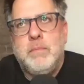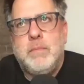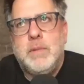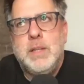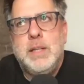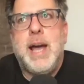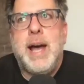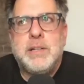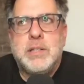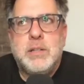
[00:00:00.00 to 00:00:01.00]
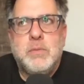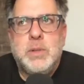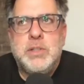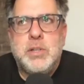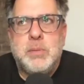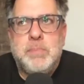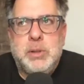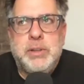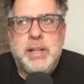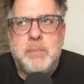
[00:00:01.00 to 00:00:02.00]
Yes. Once you're
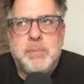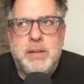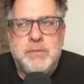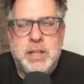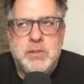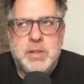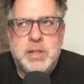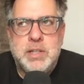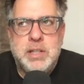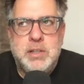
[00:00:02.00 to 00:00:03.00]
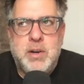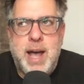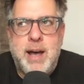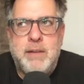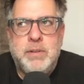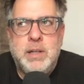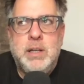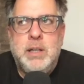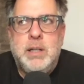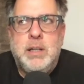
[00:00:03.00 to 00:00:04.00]
building up enough interest and you have,
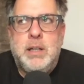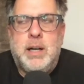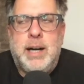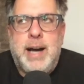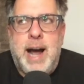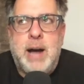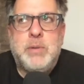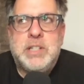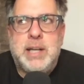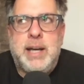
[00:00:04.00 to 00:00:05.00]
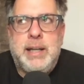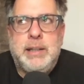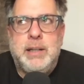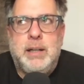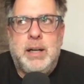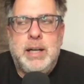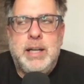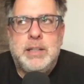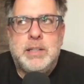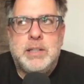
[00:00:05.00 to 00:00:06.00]
I would say
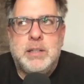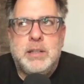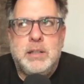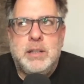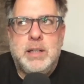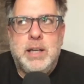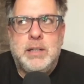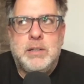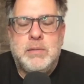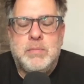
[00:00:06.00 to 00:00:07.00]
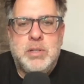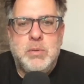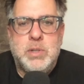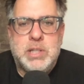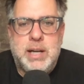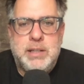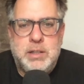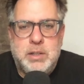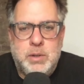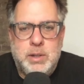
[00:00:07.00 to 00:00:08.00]
it's suicide to
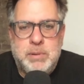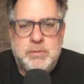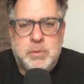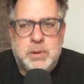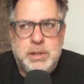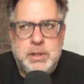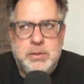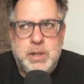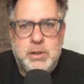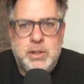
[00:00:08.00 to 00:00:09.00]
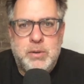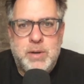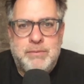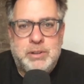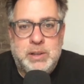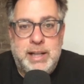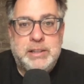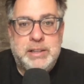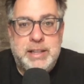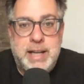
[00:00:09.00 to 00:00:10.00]
do it before you have a likely
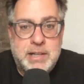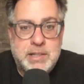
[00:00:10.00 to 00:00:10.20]
yes.